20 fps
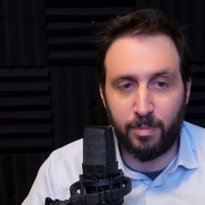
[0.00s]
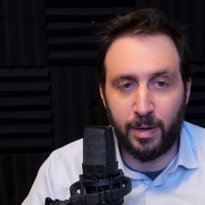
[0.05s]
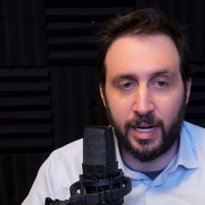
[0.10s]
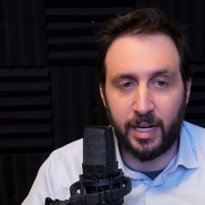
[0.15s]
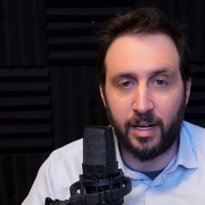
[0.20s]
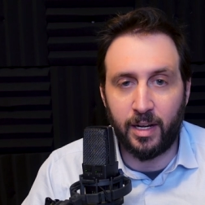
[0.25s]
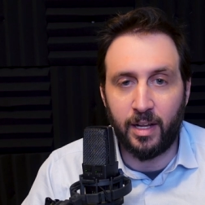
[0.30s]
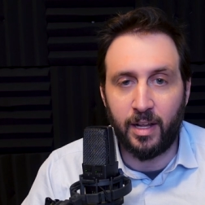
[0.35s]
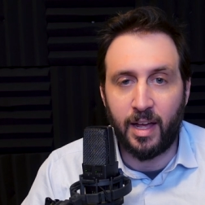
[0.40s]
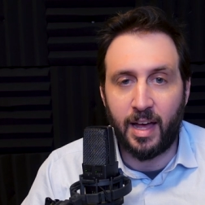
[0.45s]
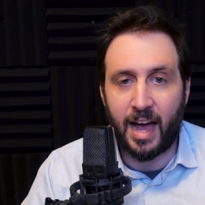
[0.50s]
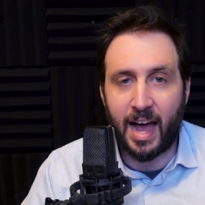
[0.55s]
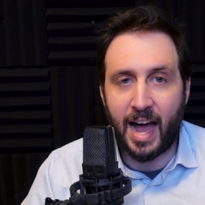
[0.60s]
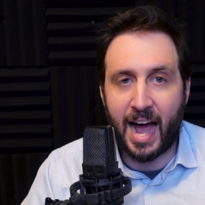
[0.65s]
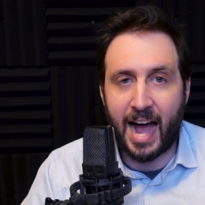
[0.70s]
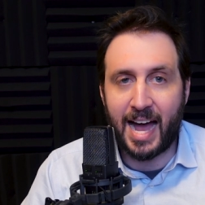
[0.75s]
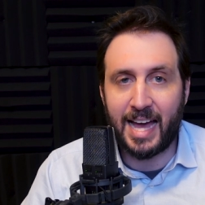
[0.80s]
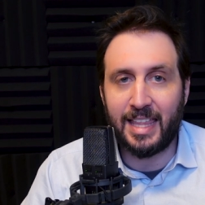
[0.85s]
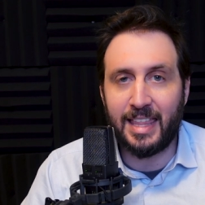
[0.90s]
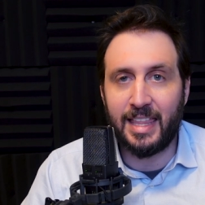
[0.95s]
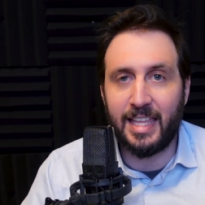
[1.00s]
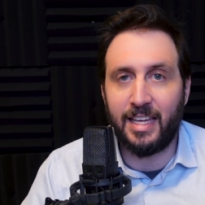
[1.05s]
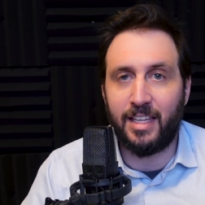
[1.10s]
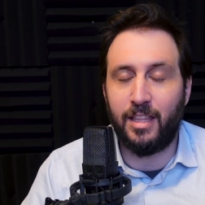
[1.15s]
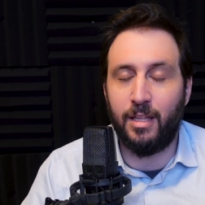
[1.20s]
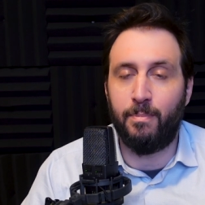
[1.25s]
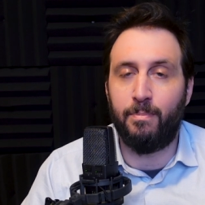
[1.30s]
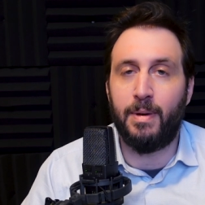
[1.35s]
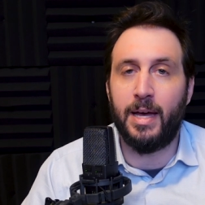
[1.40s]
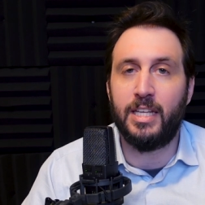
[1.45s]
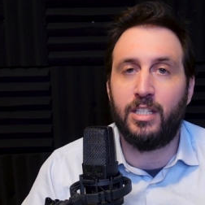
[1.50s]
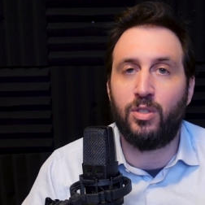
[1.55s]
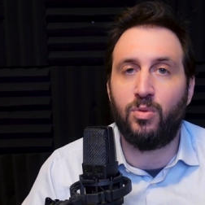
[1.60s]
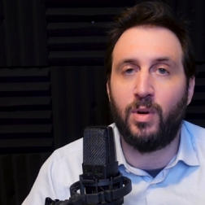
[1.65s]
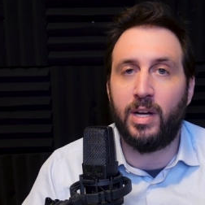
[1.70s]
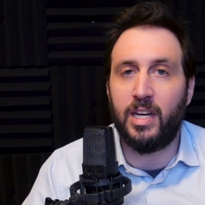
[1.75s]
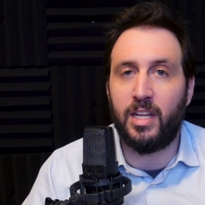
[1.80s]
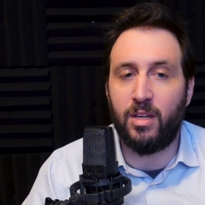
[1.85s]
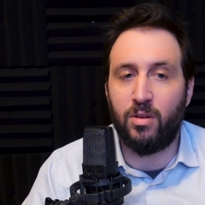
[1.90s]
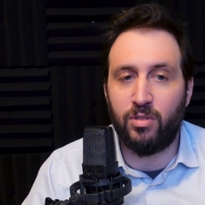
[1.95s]
But I think the best
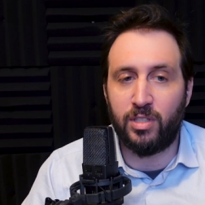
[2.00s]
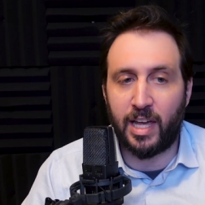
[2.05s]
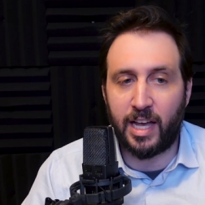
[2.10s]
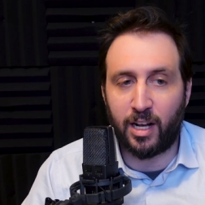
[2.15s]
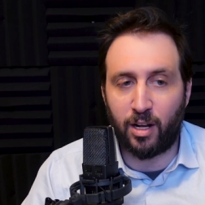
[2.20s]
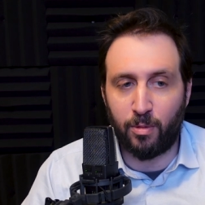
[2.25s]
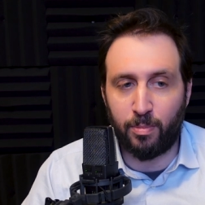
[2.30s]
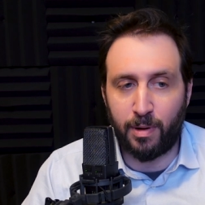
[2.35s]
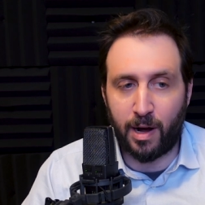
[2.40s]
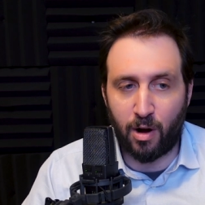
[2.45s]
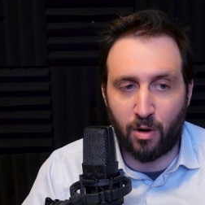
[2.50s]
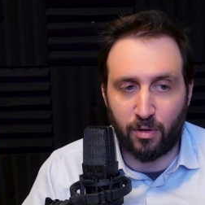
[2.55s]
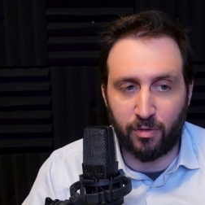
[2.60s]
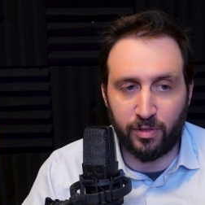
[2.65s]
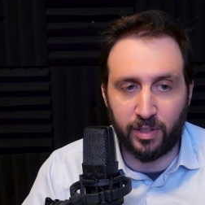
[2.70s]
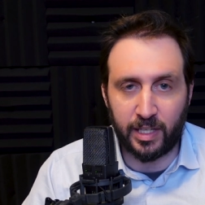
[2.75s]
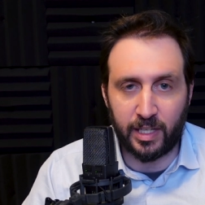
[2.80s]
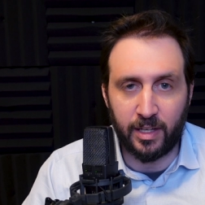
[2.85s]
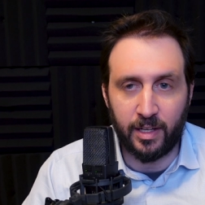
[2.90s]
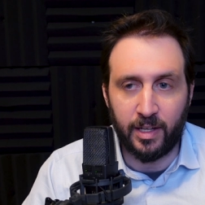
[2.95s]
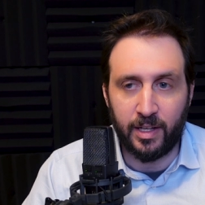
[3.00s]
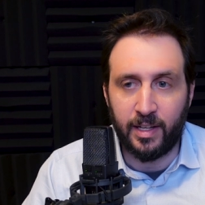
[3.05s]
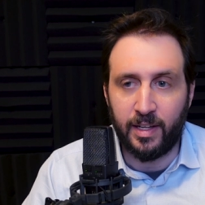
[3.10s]
way to use anger powerfully